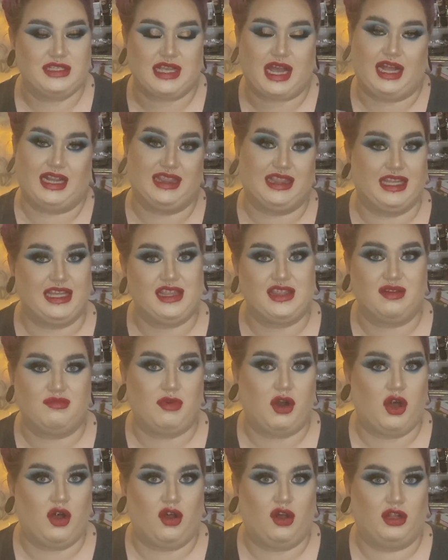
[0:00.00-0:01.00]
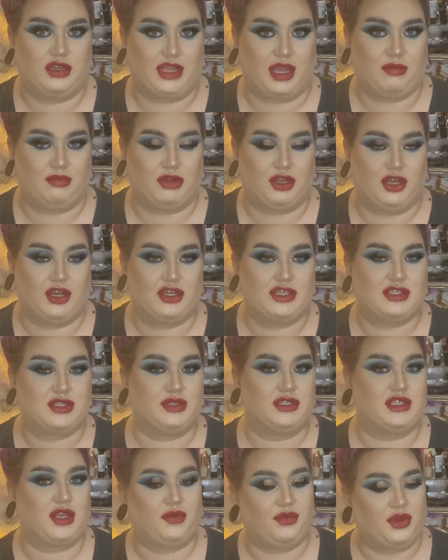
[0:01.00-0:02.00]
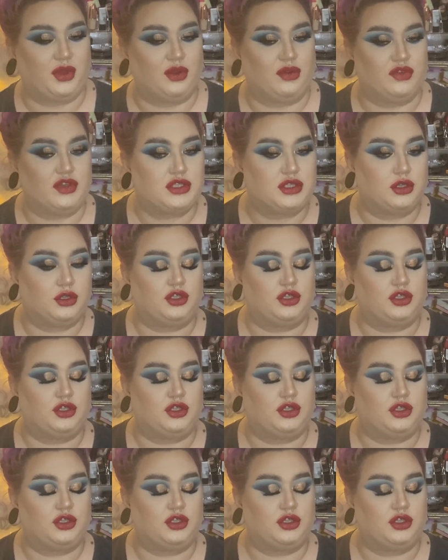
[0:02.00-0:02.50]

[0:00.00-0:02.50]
I'll link them all down below because there is a few of us